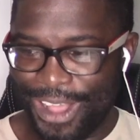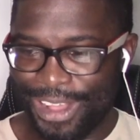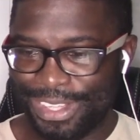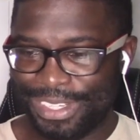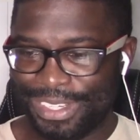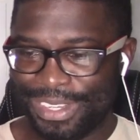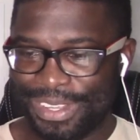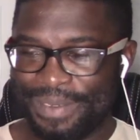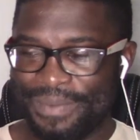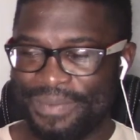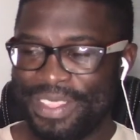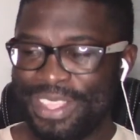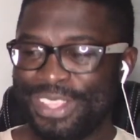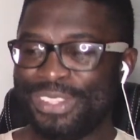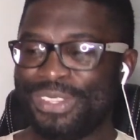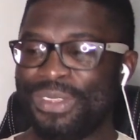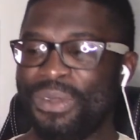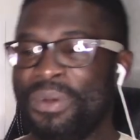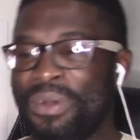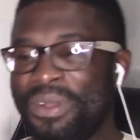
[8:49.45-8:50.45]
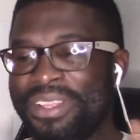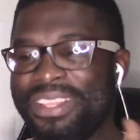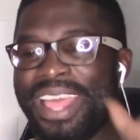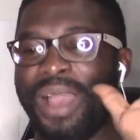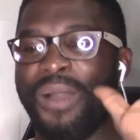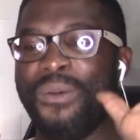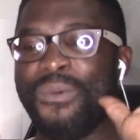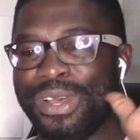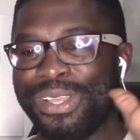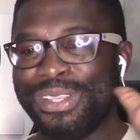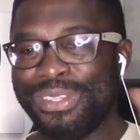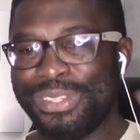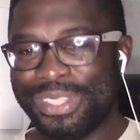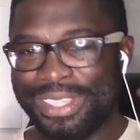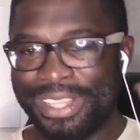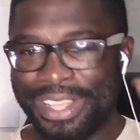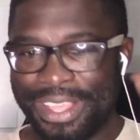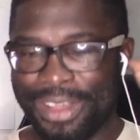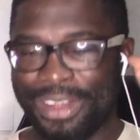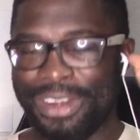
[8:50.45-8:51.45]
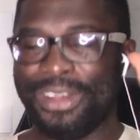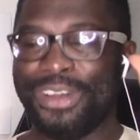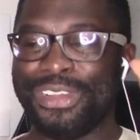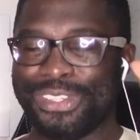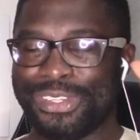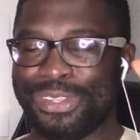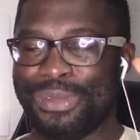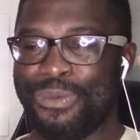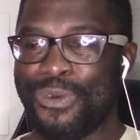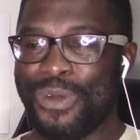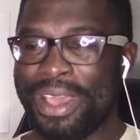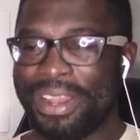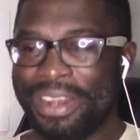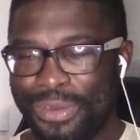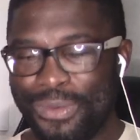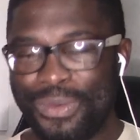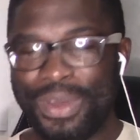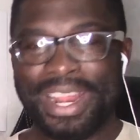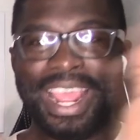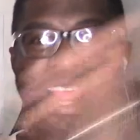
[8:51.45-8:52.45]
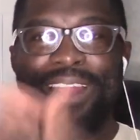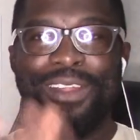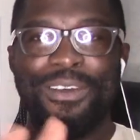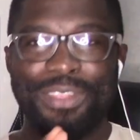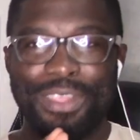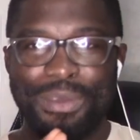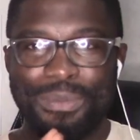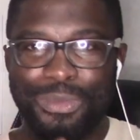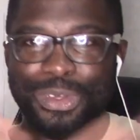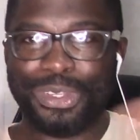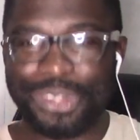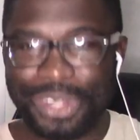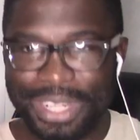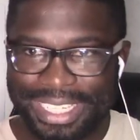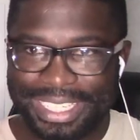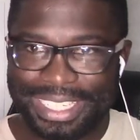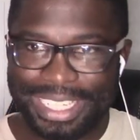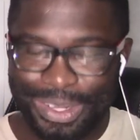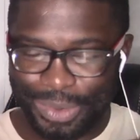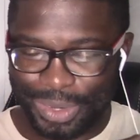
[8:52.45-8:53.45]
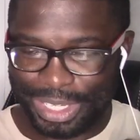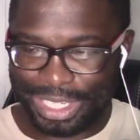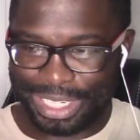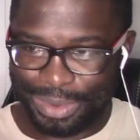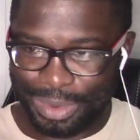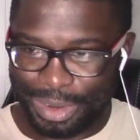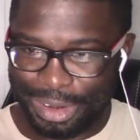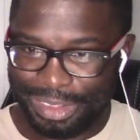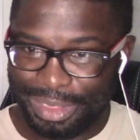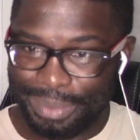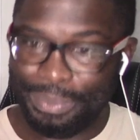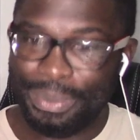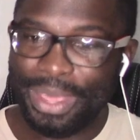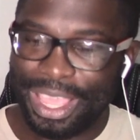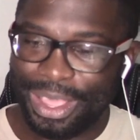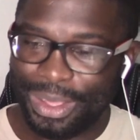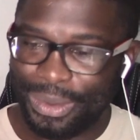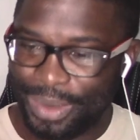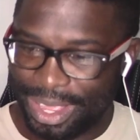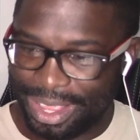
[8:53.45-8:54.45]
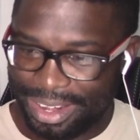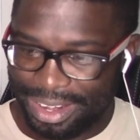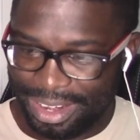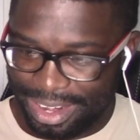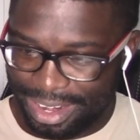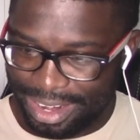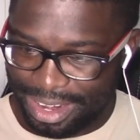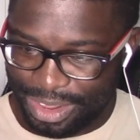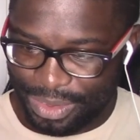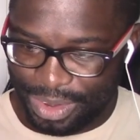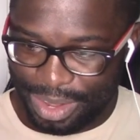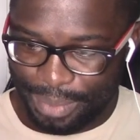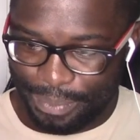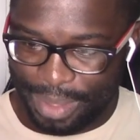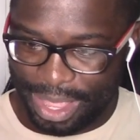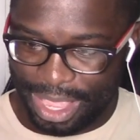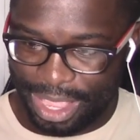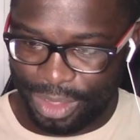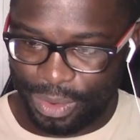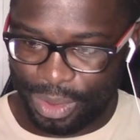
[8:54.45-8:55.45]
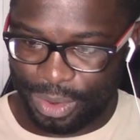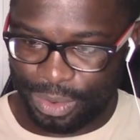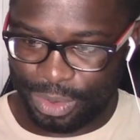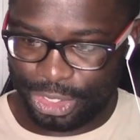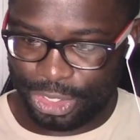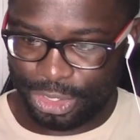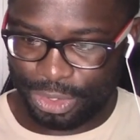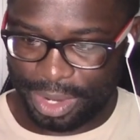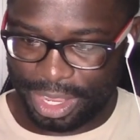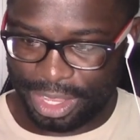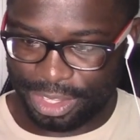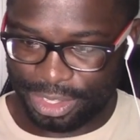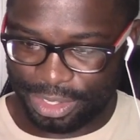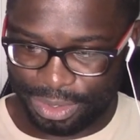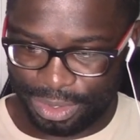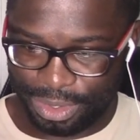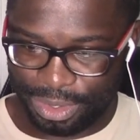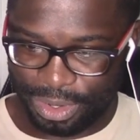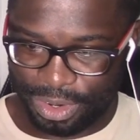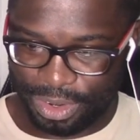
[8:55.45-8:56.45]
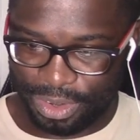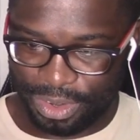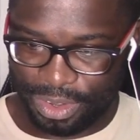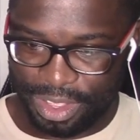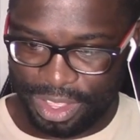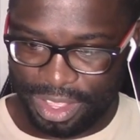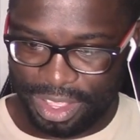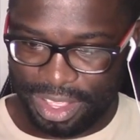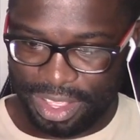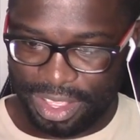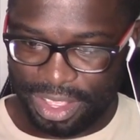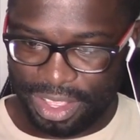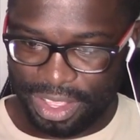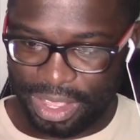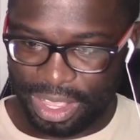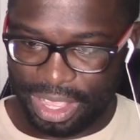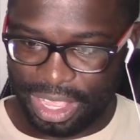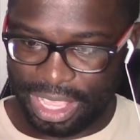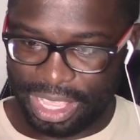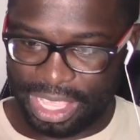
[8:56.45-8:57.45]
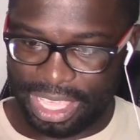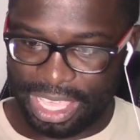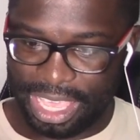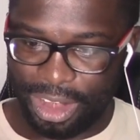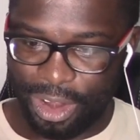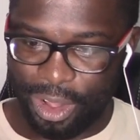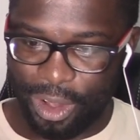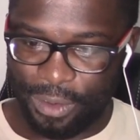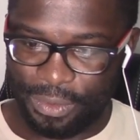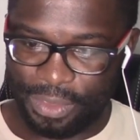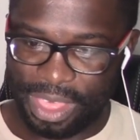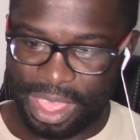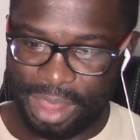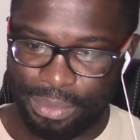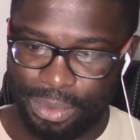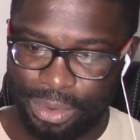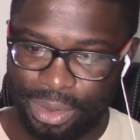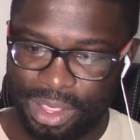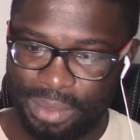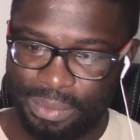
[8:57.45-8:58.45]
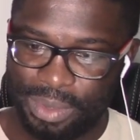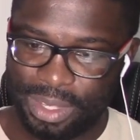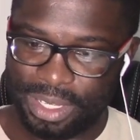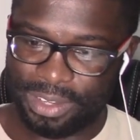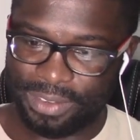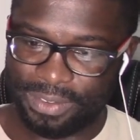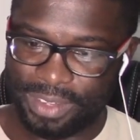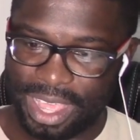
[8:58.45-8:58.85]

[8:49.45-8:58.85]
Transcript: Awesome. So that was an awesome one. The one I loved the most, honestly, was the one of the penguin. When the penguin was trying to, you know, get off that broken piece of